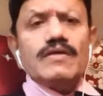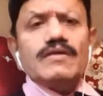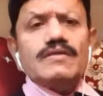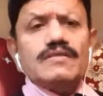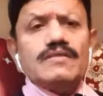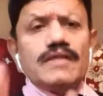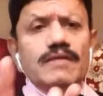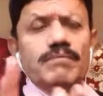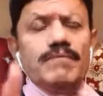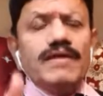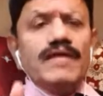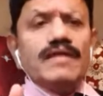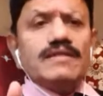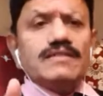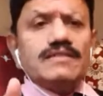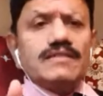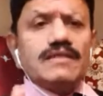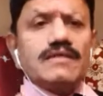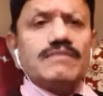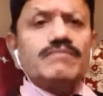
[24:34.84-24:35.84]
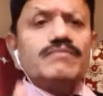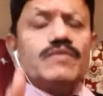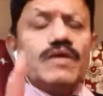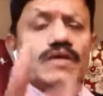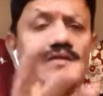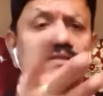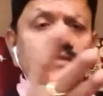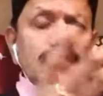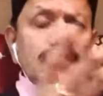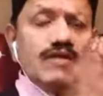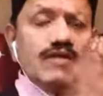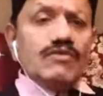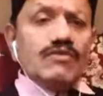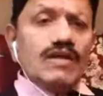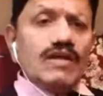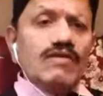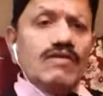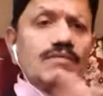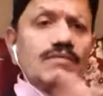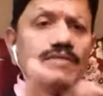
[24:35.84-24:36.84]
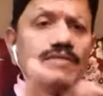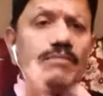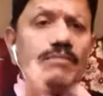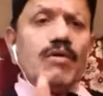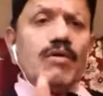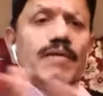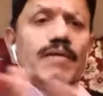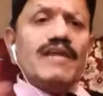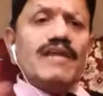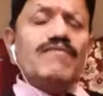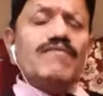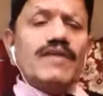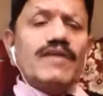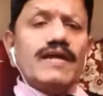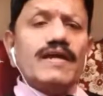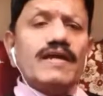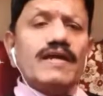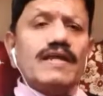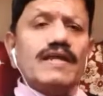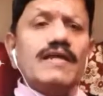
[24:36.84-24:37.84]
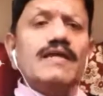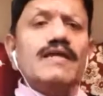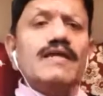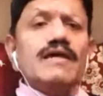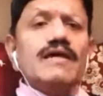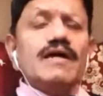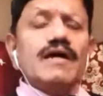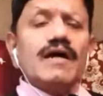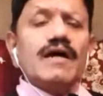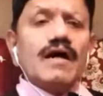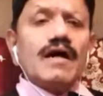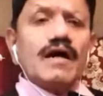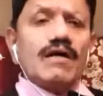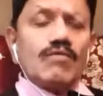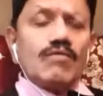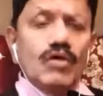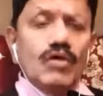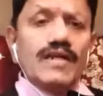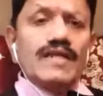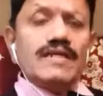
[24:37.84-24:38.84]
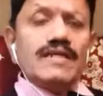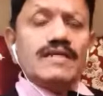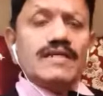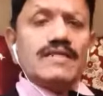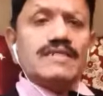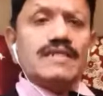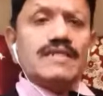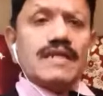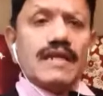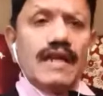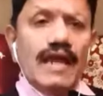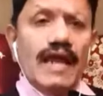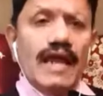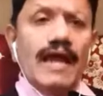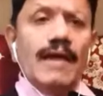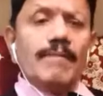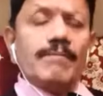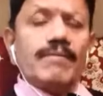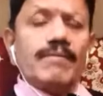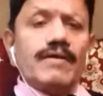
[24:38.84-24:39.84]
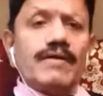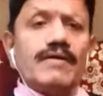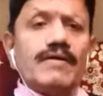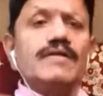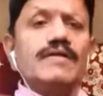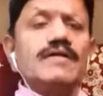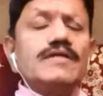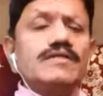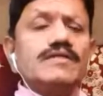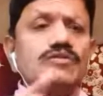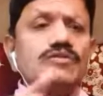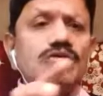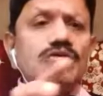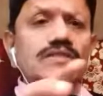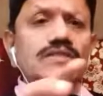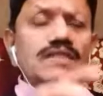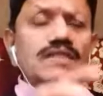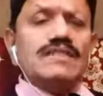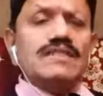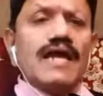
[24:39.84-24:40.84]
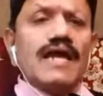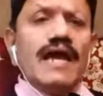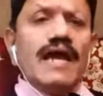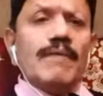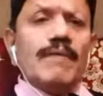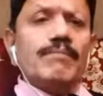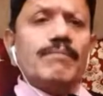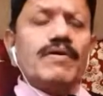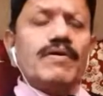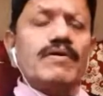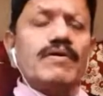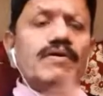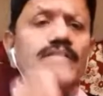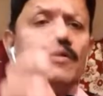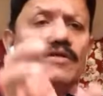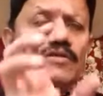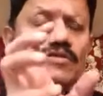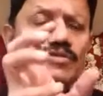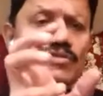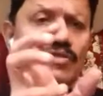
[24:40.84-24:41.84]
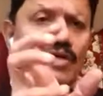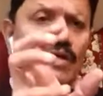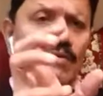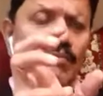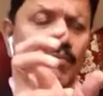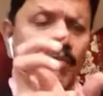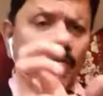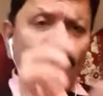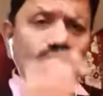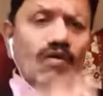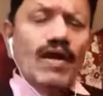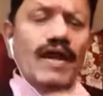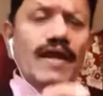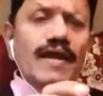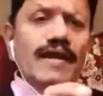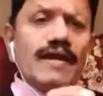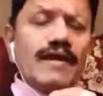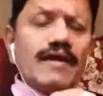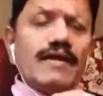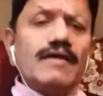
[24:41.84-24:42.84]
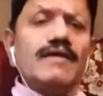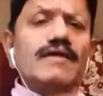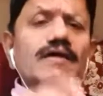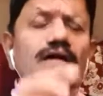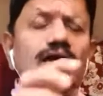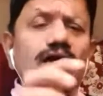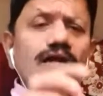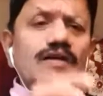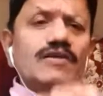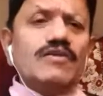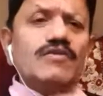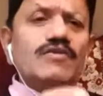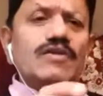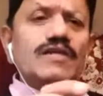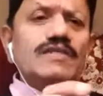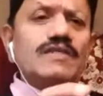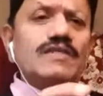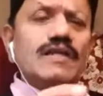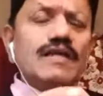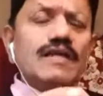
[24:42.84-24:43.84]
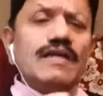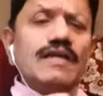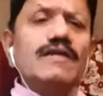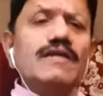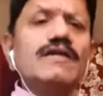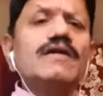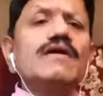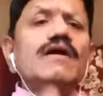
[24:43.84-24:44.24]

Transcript: That means they have to develop the mobile friendly orientation app. So this app should provide continuously